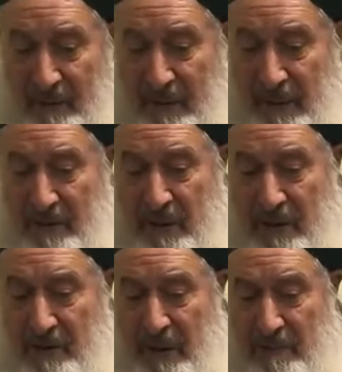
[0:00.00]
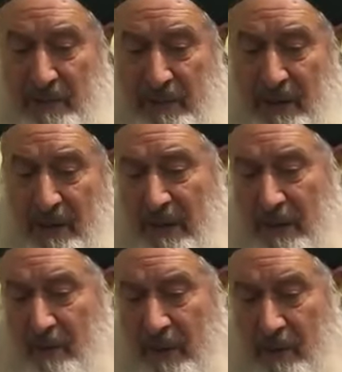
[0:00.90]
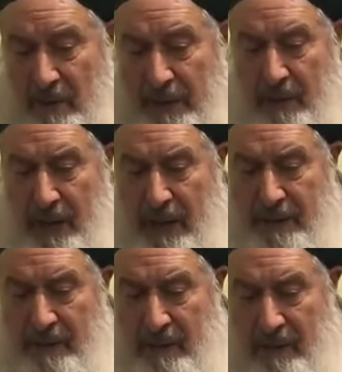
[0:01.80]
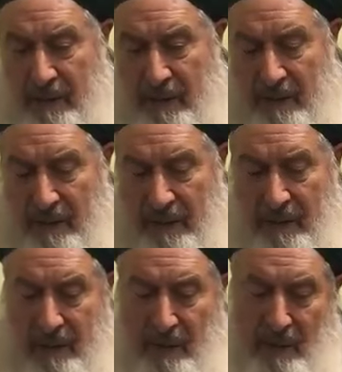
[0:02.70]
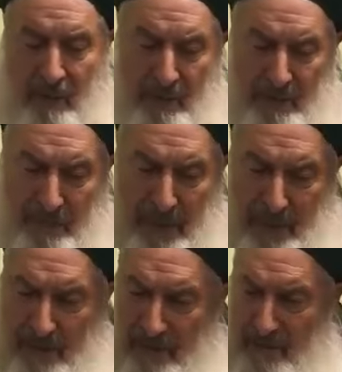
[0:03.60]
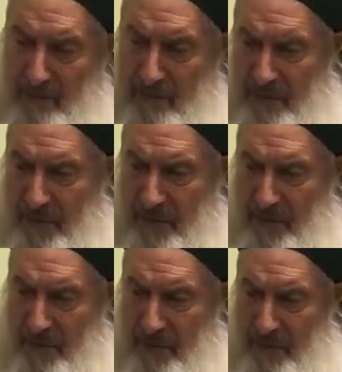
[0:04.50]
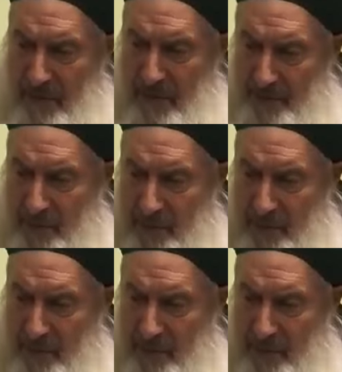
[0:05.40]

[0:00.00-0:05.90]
When Shaykh Hashem said that when Holy Quran was being revealed to